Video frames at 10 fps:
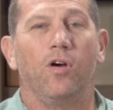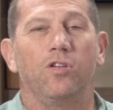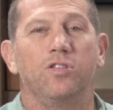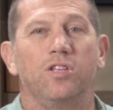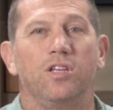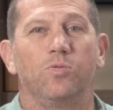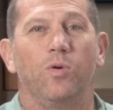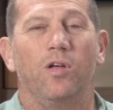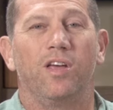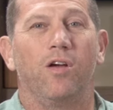odds as
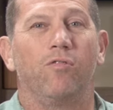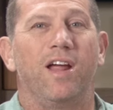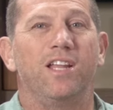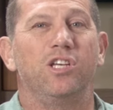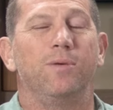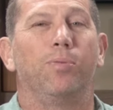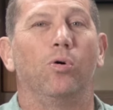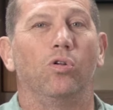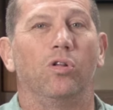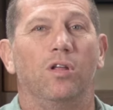well. I'm going Raging
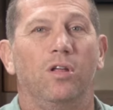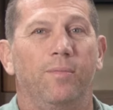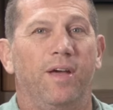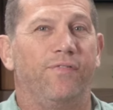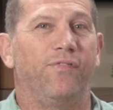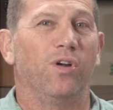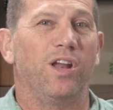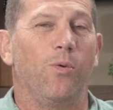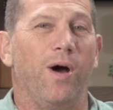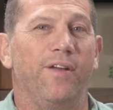Bull, about
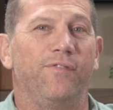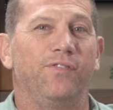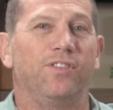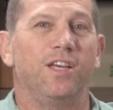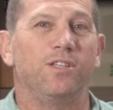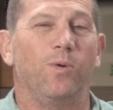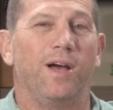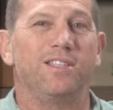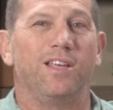40 to 1, 50 each way.